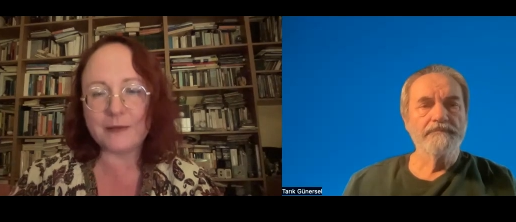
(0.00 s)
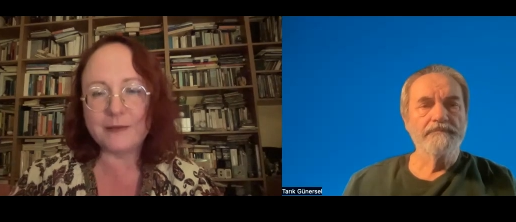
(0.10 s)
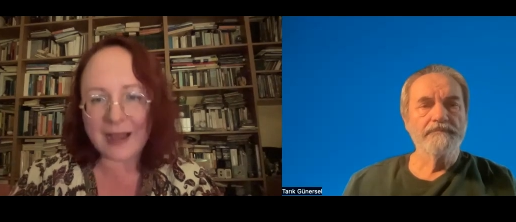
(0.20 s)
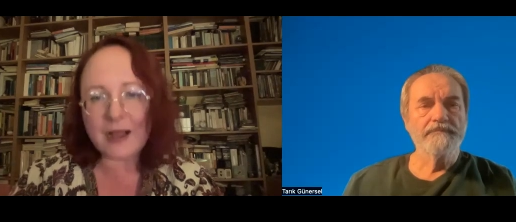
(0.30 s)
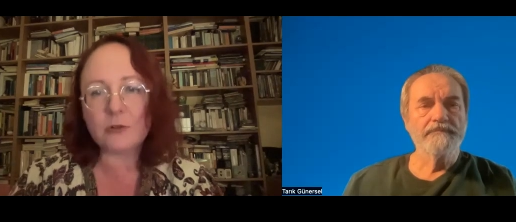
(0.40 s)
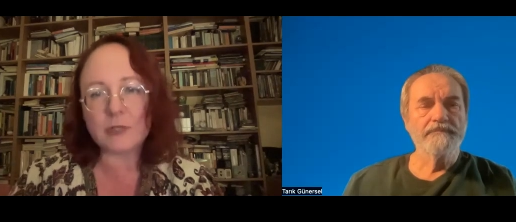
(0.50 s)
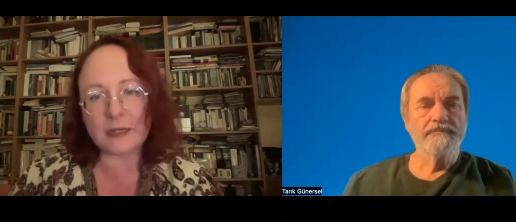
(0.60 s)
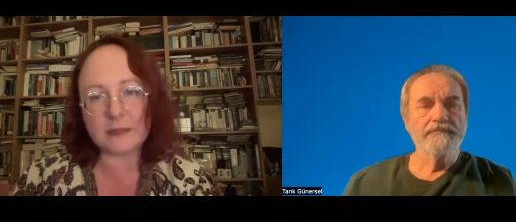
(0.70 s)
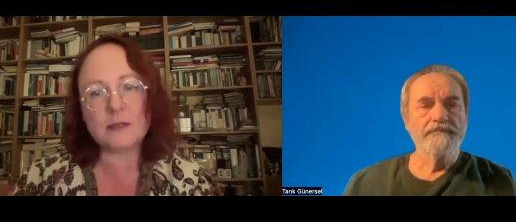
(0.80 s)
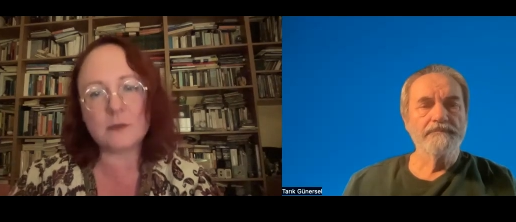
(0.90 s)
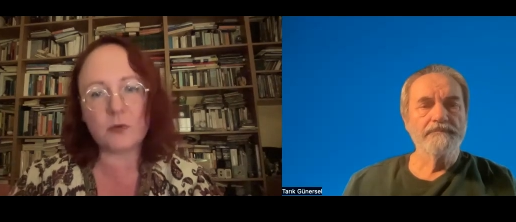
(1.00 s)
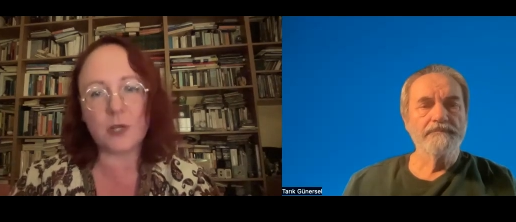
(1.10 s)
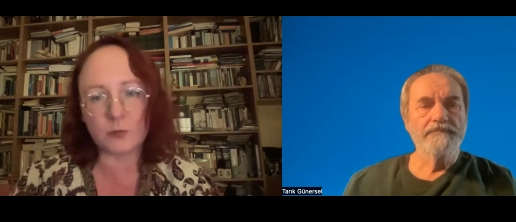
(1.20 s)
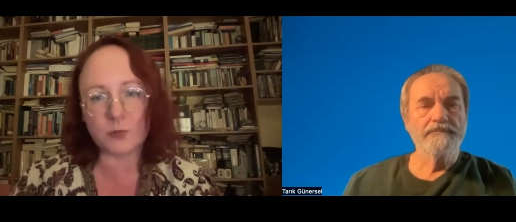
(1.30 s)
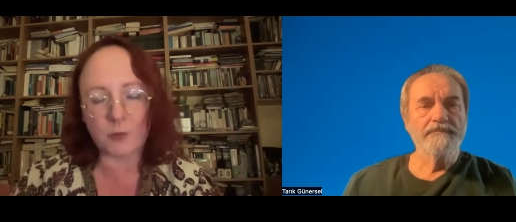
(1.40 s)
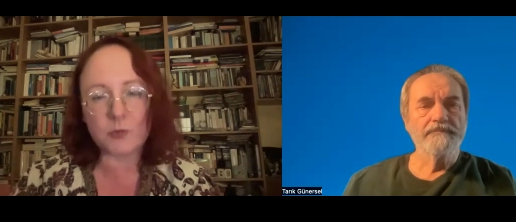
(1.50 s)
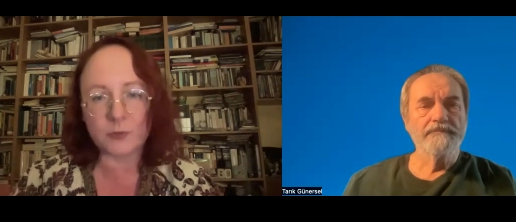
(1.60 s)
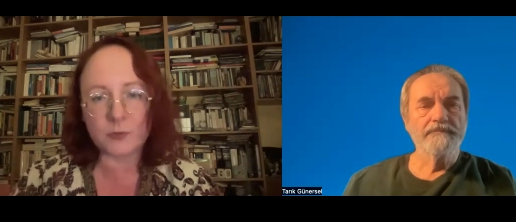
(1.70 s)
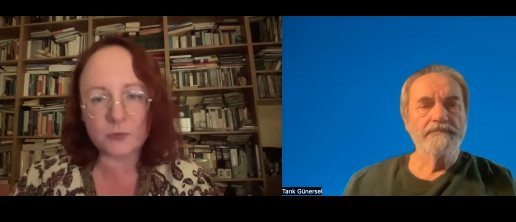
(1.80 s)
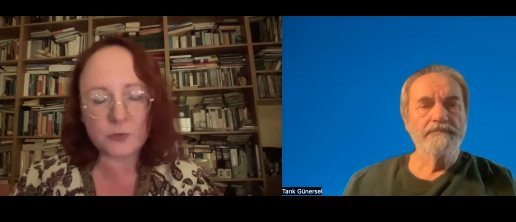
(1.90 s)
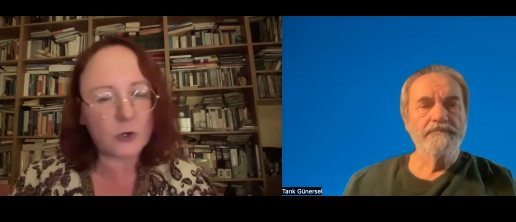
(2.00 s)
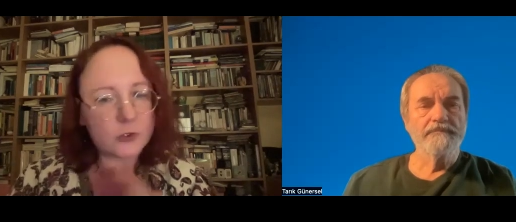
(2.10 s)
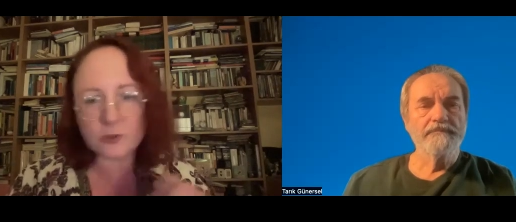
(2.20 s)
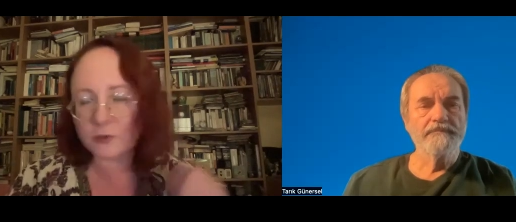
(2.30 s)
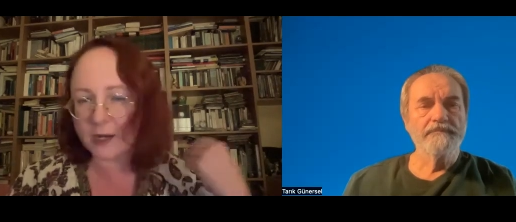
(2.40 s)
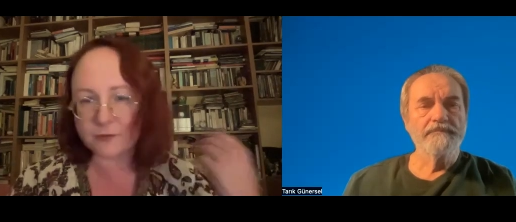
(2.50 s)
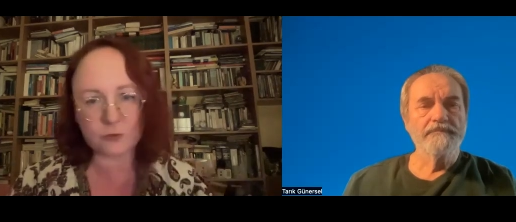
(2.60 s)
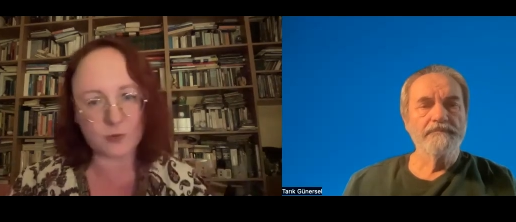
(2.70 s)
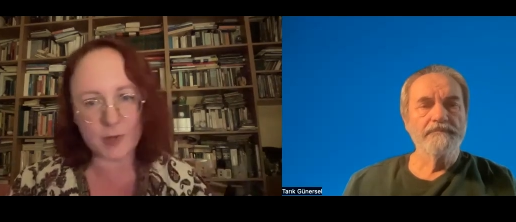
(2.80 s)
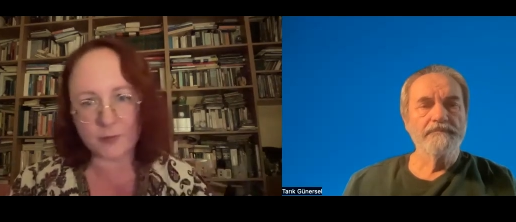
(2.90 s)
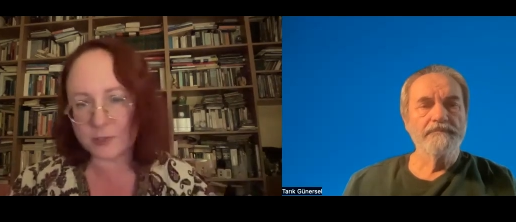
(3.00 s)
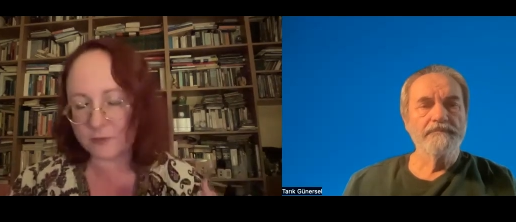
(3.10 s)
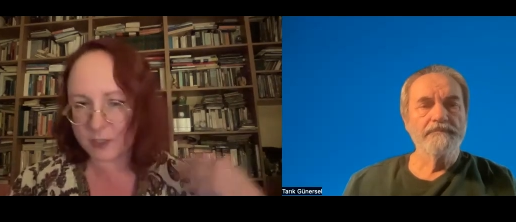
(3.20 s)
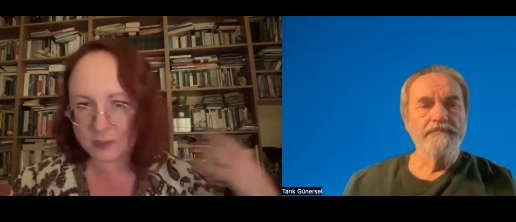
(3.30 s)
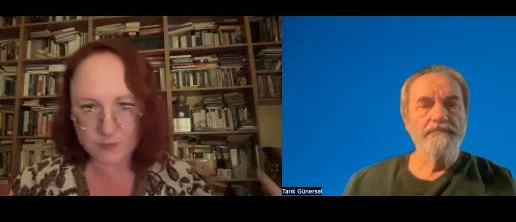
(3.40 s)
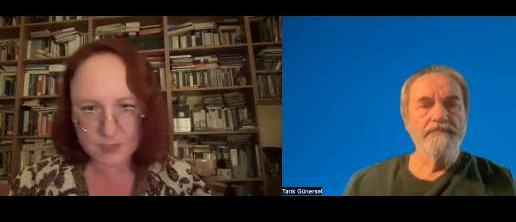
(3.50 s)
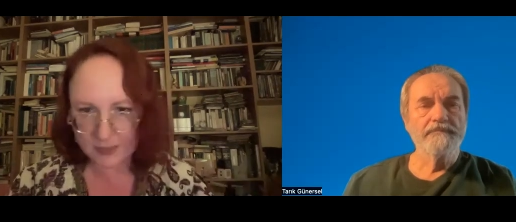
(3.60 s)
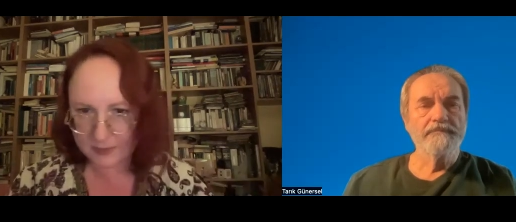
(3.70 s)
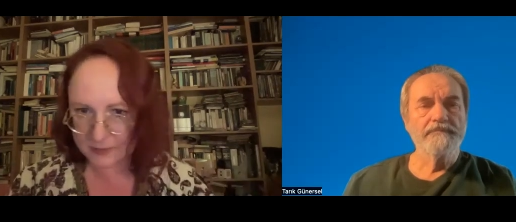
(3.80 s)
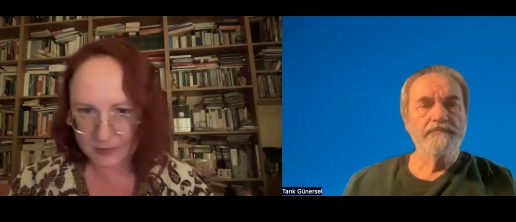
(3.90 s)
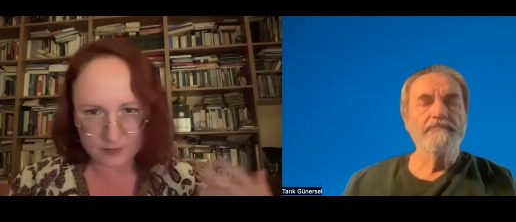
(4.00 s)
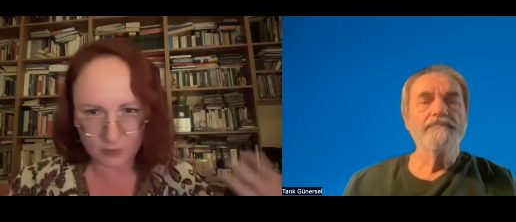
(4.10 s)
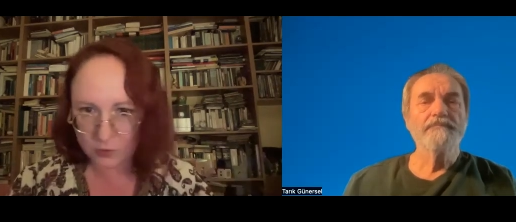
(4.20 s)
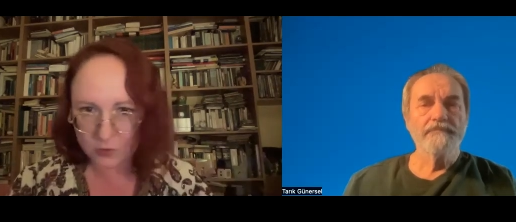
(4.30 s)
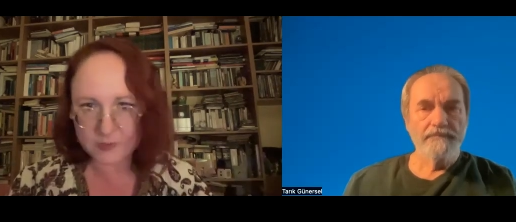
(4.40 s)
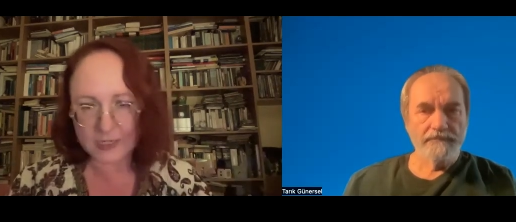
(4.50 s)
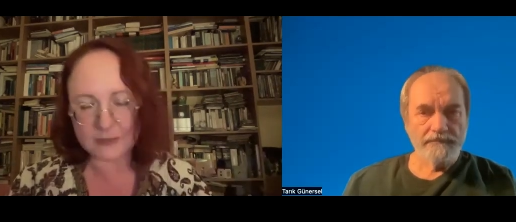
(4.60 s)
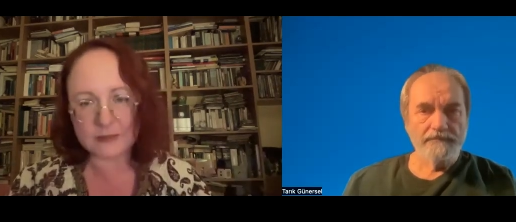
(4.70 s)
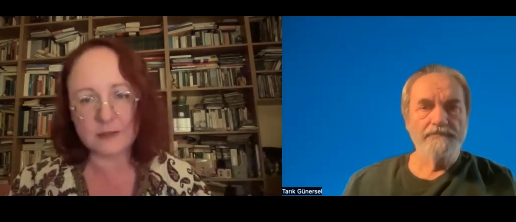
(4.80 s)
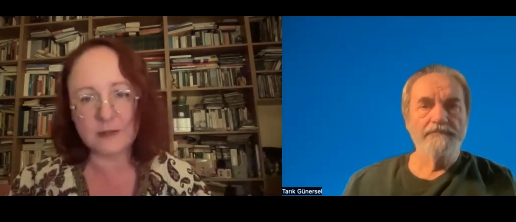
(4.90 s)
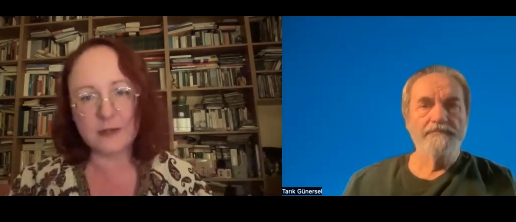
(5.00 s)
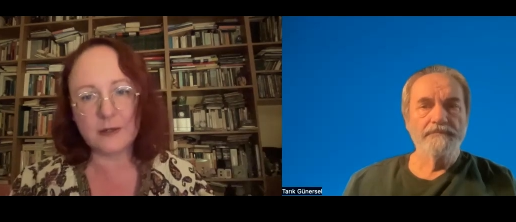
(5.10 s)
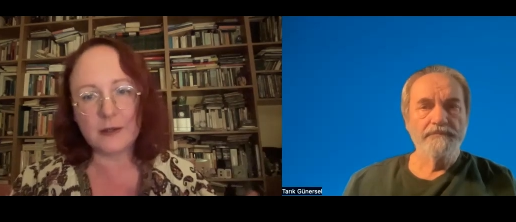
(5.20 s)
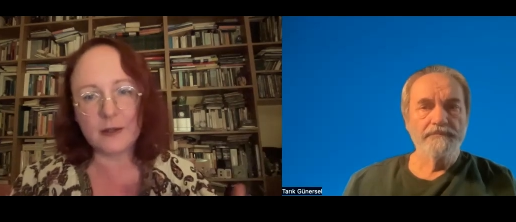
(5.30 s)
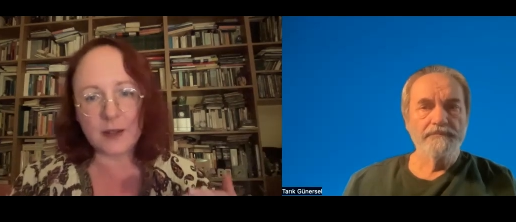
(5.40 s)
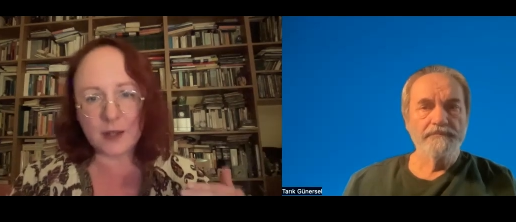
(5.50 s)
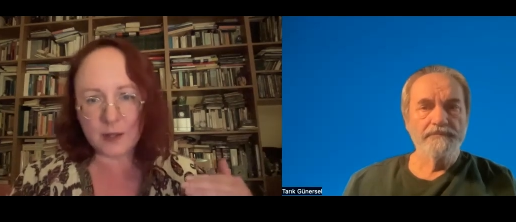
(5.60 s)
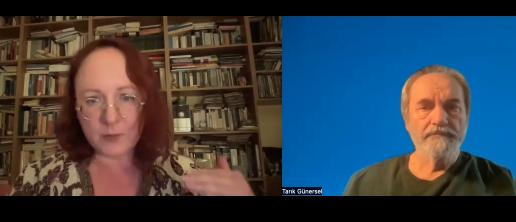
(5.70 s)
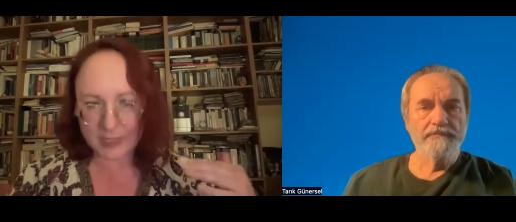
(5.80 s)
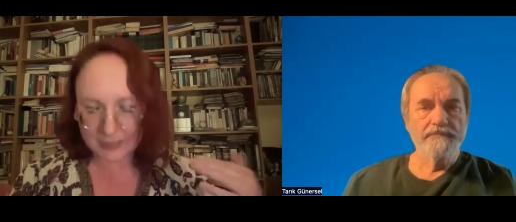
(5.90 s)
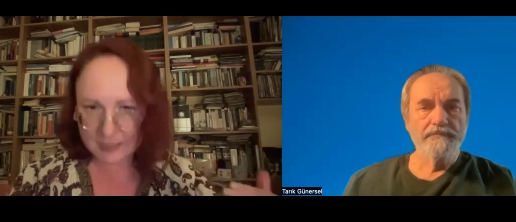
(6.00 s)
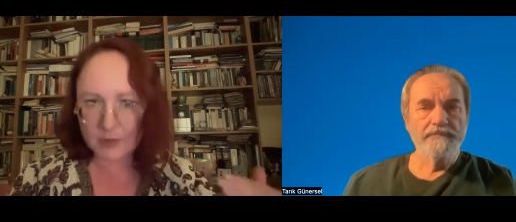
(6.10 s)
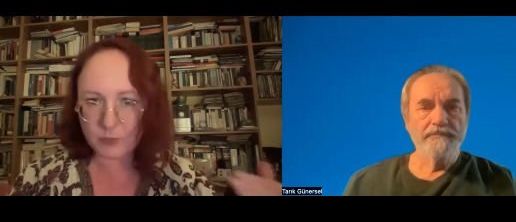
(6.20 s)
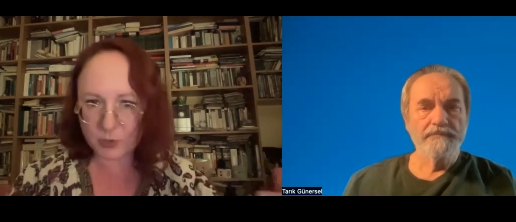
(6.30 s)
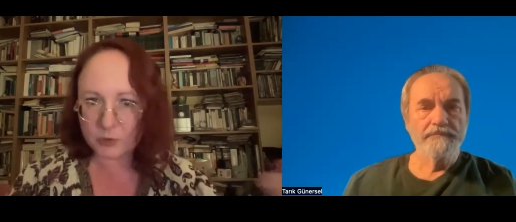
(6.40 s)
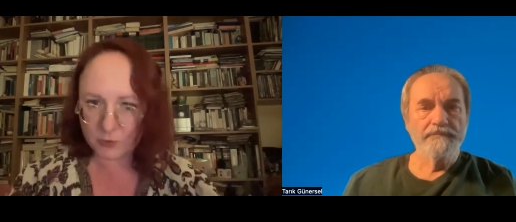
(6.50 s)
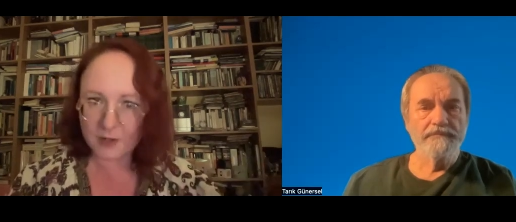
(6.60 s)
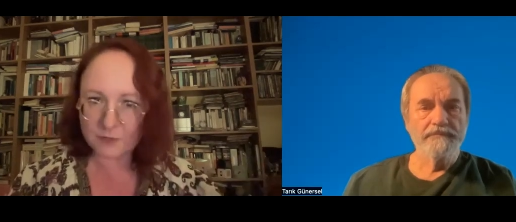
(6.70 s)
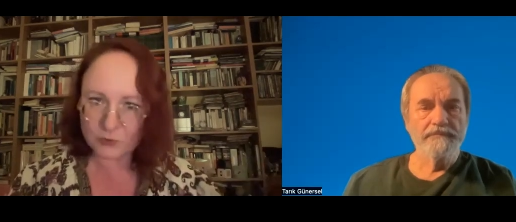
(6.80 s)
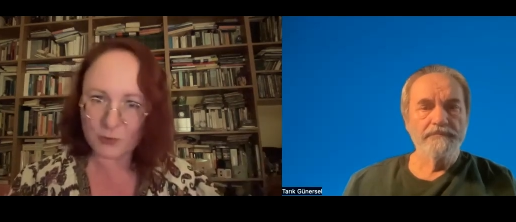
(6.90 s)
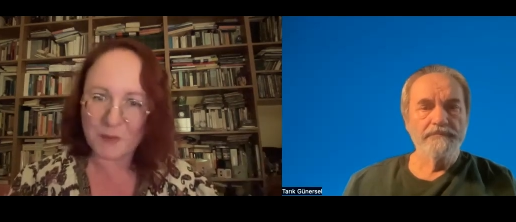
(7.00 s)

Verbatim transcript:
Speaker 1: now that is a real problem of course you have to remember the victims and and all of that but at some point you have to